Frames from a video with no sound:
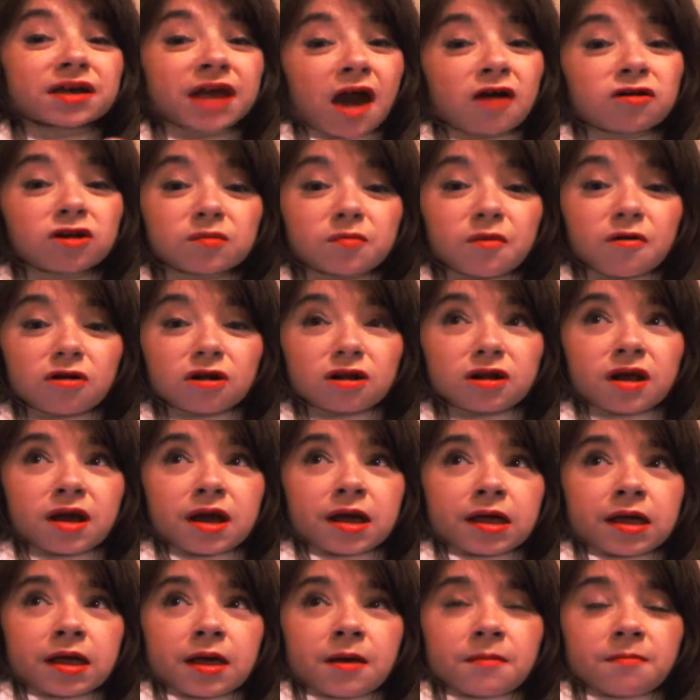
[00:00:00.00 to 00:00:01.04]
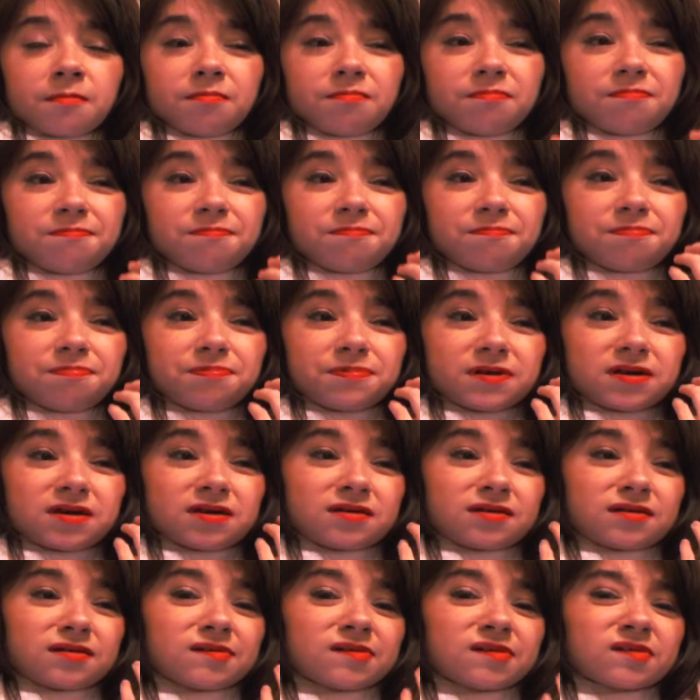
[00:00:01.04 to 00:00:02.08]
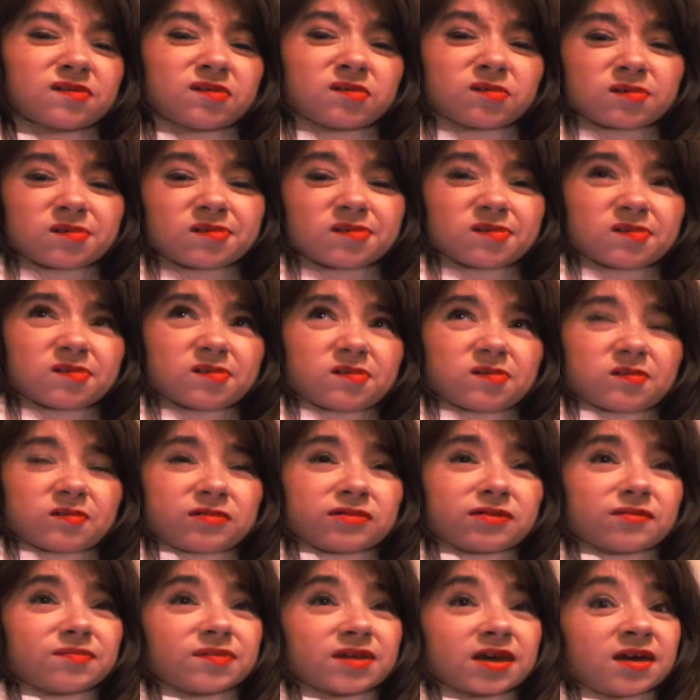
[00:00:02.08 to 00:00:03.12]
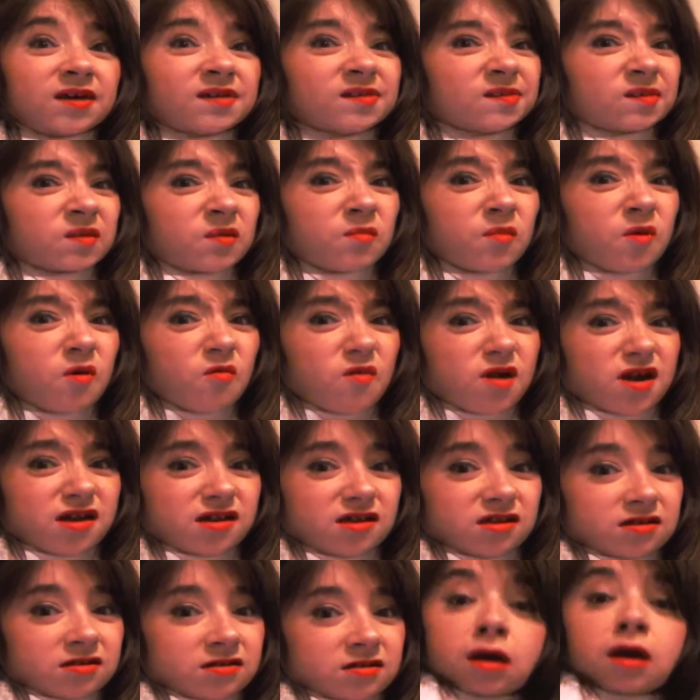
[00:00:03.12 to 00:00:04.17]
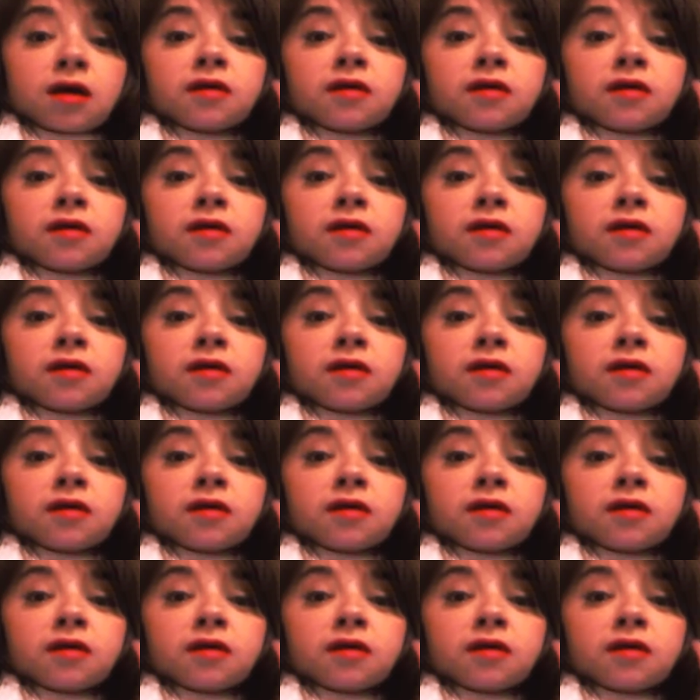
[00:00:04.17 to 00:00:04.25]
counterpart because it just sort of takes them away.